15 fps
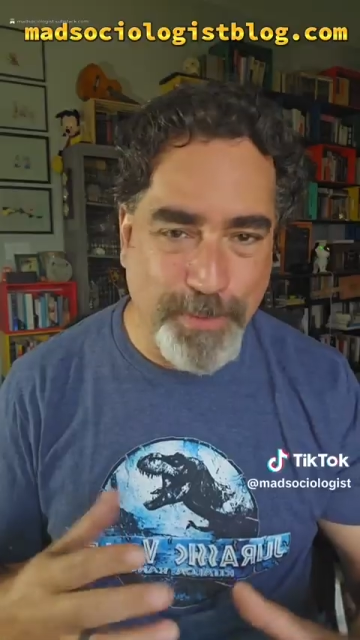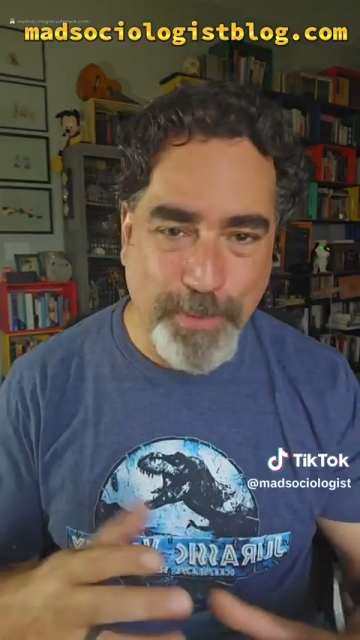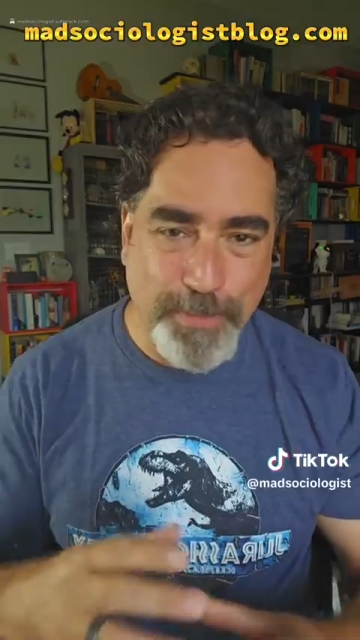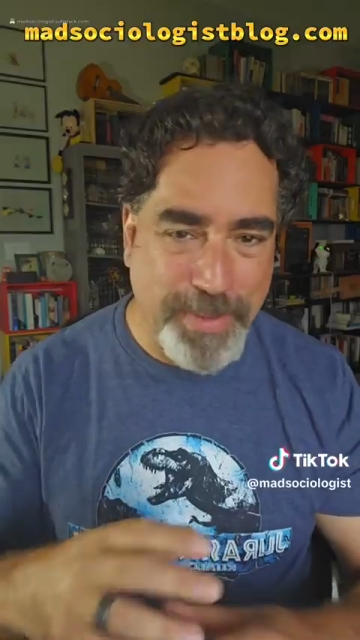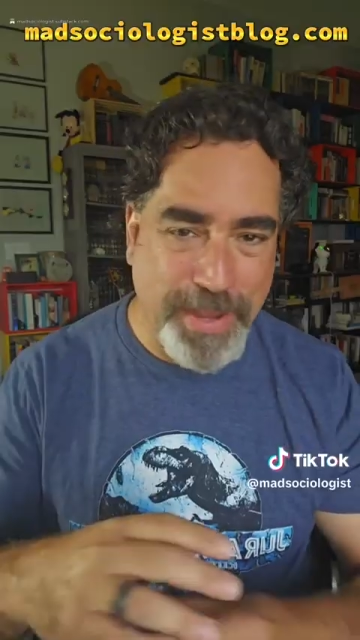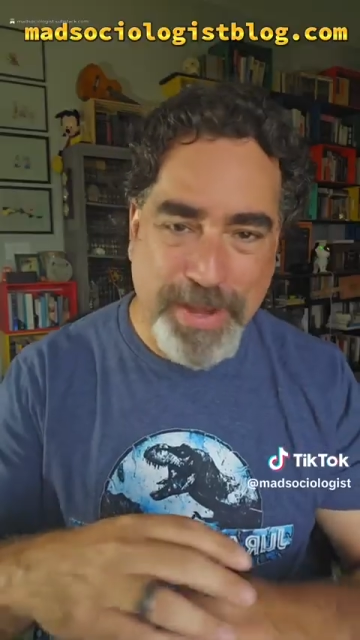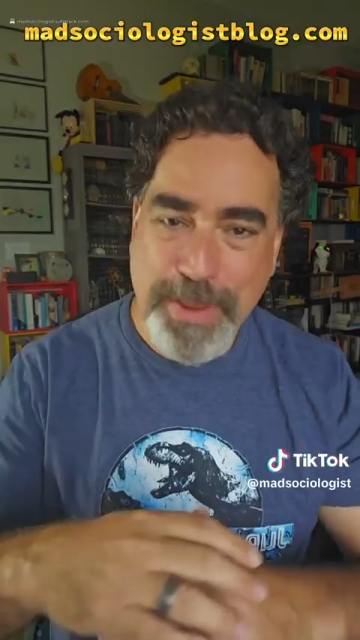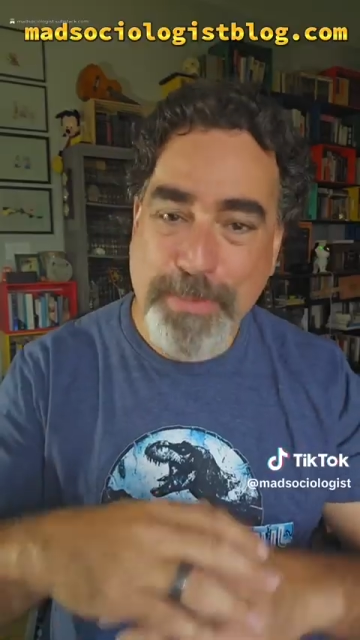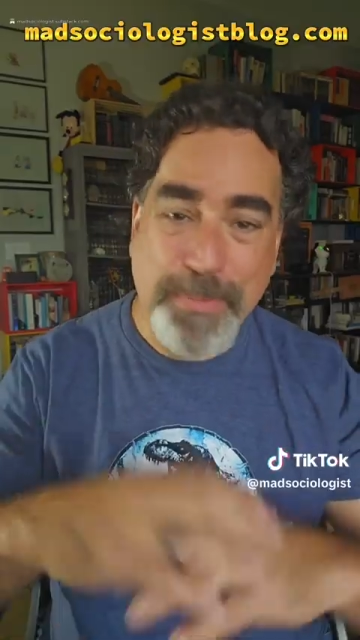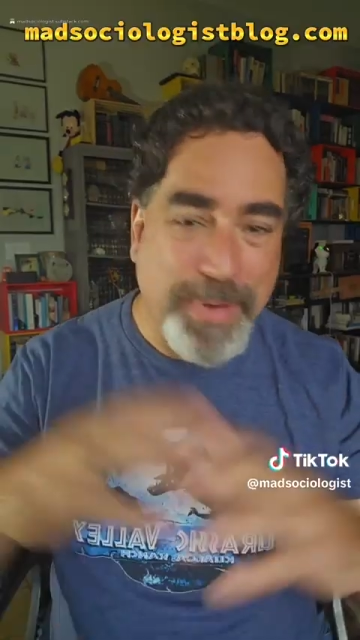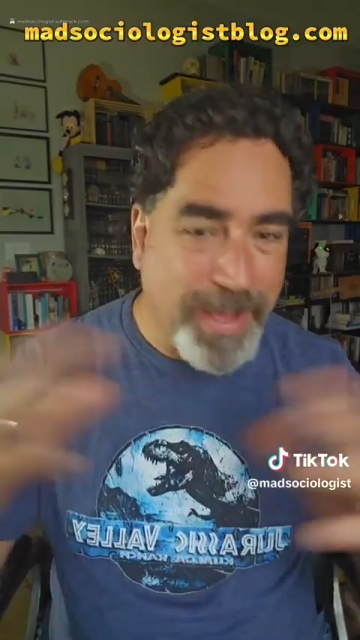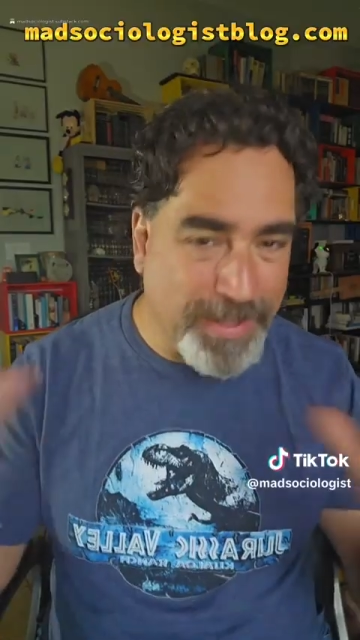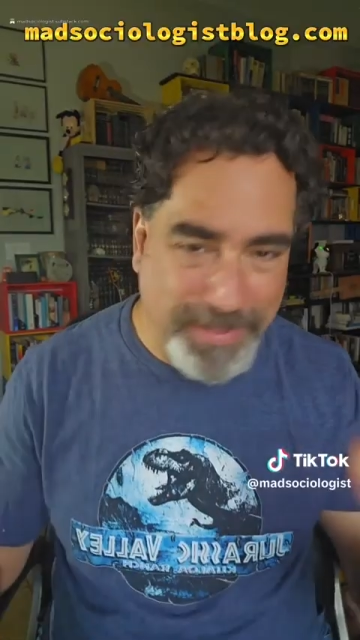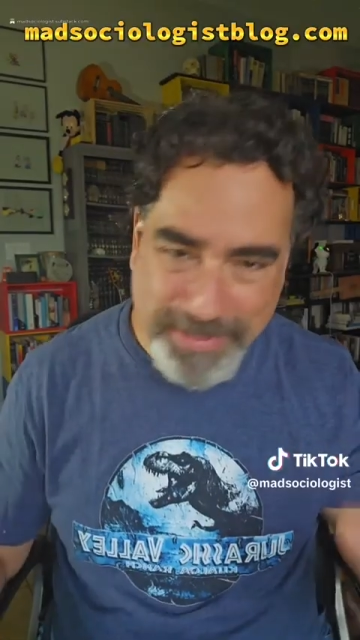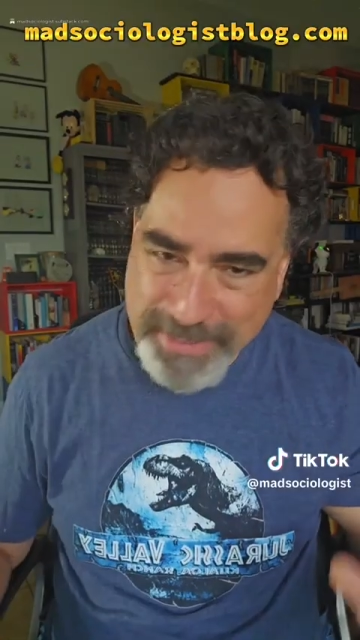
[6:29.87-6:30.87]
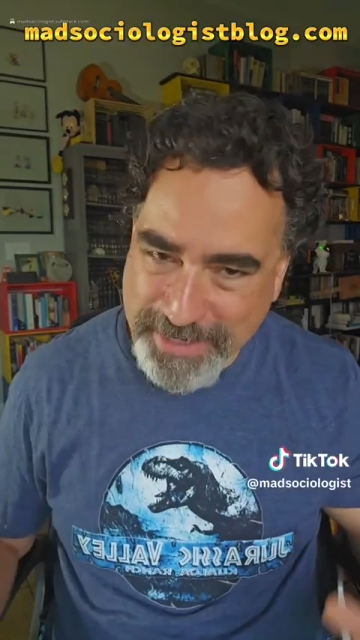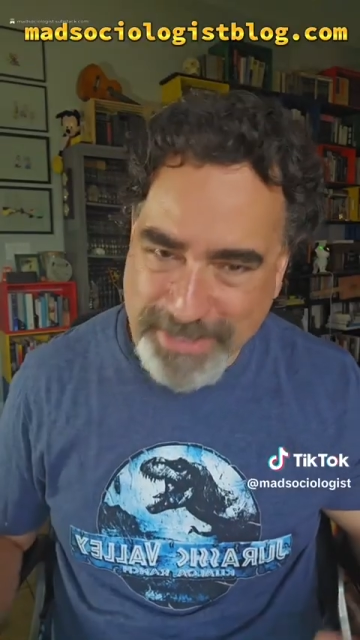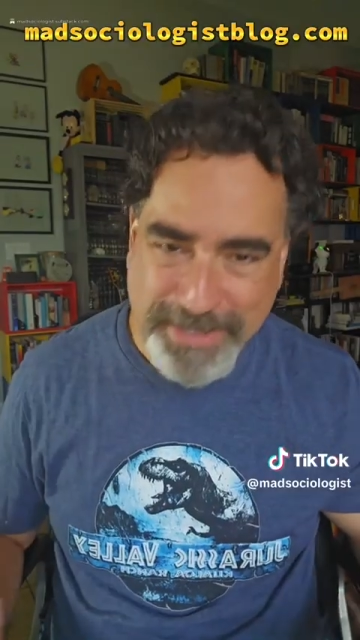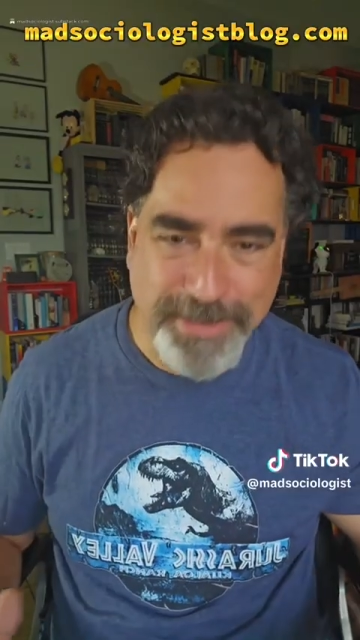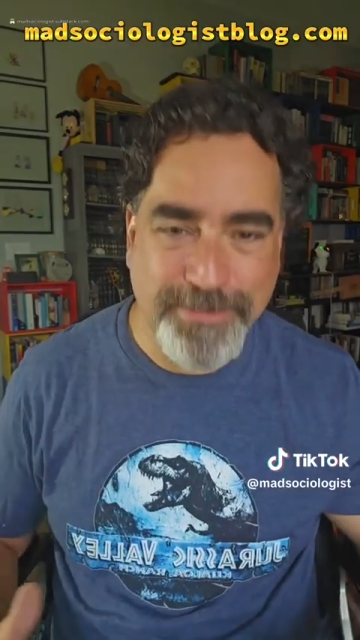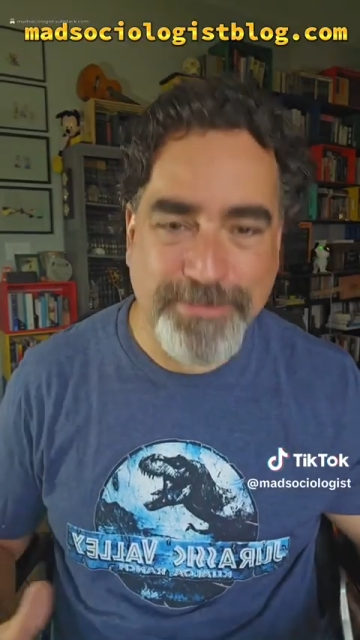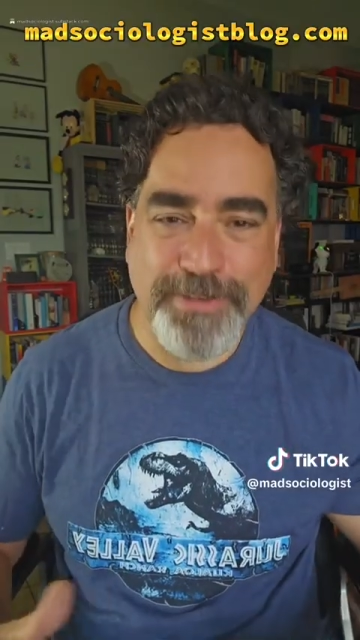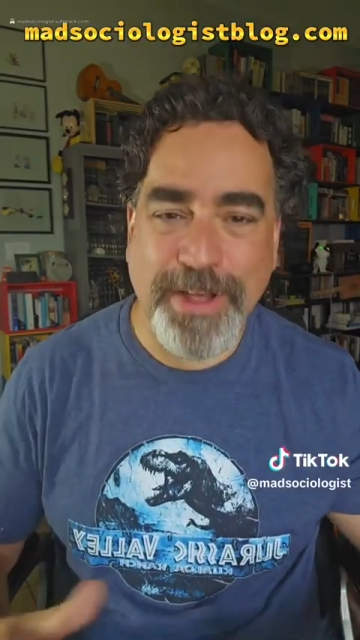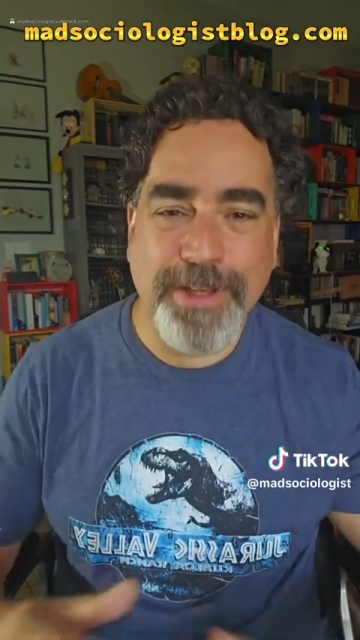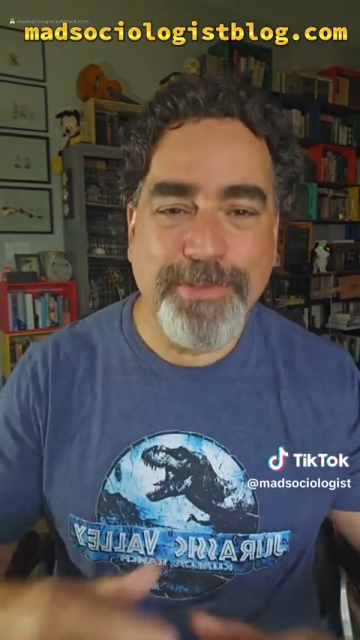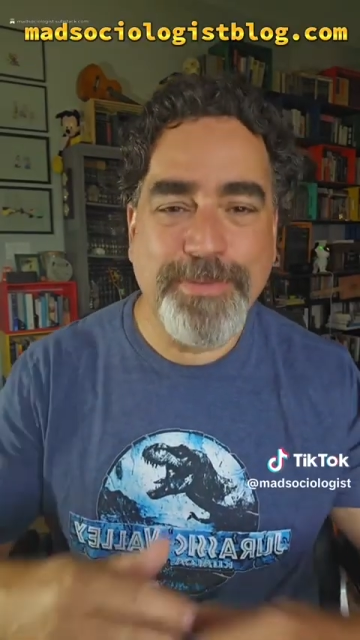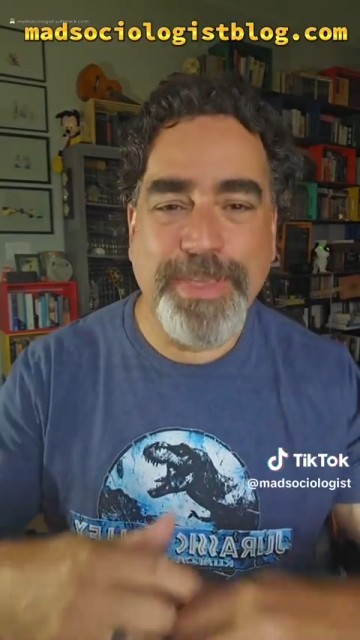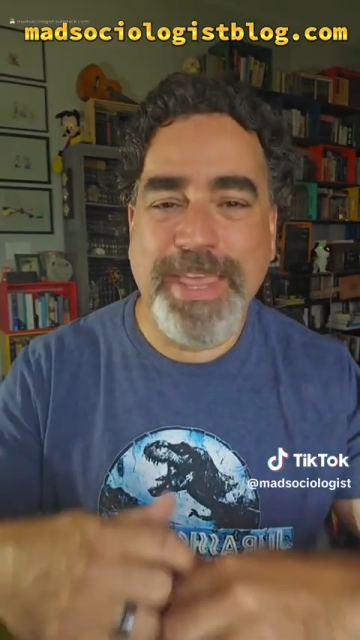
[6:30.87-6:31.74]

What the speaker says: won't be any politics involved.